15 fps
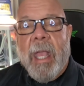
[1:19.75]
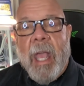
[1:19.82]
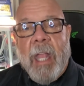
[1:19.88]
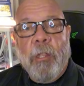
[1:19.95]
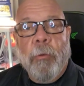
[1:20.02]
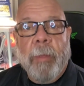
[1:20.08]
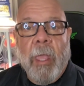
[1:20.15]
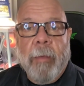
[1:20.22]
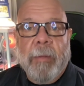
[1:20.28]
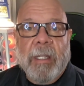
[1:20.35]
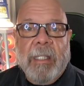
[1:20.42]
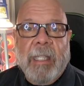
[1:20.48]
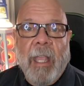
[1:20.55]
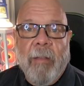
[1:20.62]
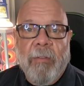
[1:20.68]
and you'll be able to
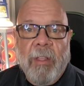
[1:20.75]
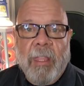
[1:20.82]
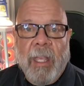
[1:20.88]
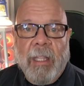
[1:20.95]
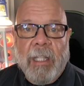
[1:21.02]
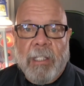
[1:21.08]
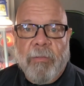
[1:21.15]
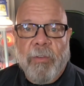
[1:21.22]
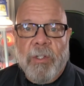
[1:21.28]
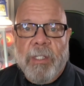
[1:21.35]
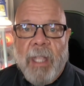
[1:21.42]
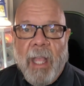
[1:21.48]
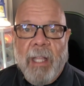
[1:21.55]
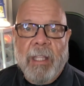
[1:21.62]
see everything that's for sale,